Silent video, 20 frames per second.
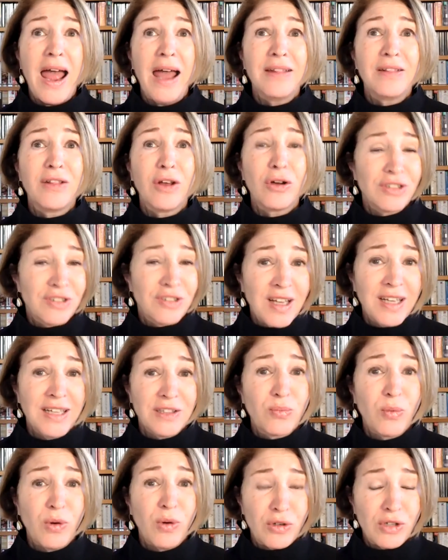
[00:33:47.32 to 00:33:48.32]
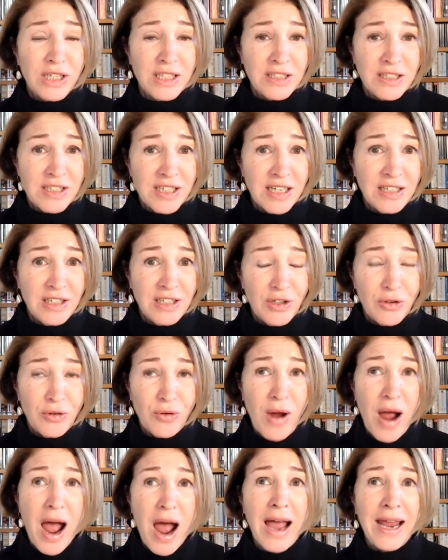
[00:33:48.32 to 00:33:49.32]
Those things will
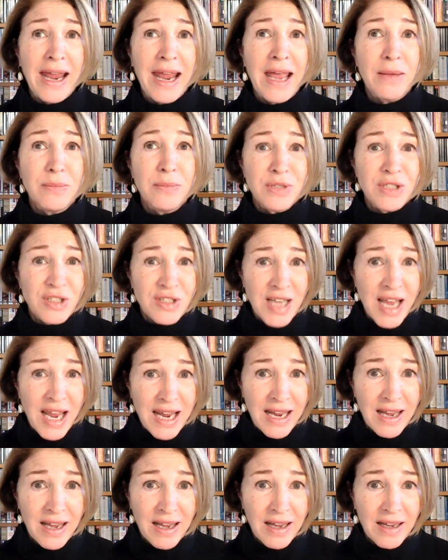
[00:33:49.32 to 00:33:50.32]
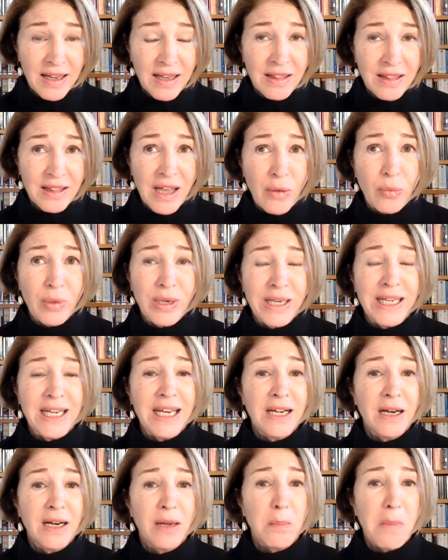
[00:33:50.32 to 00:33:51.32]
continue. I am saying that we
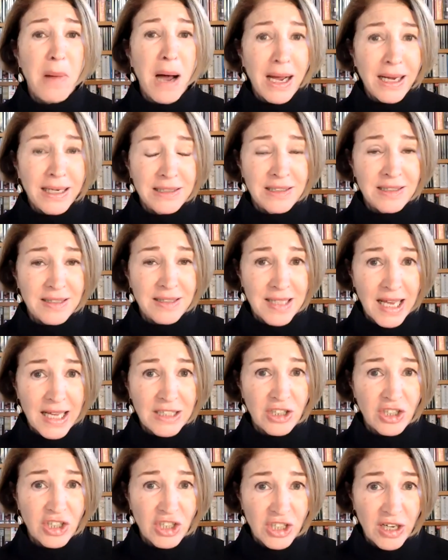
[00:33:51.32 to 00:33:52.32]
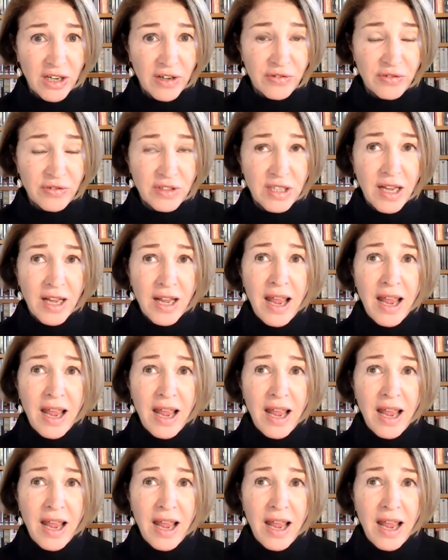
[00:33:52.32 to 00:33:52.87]
need a mindset shift.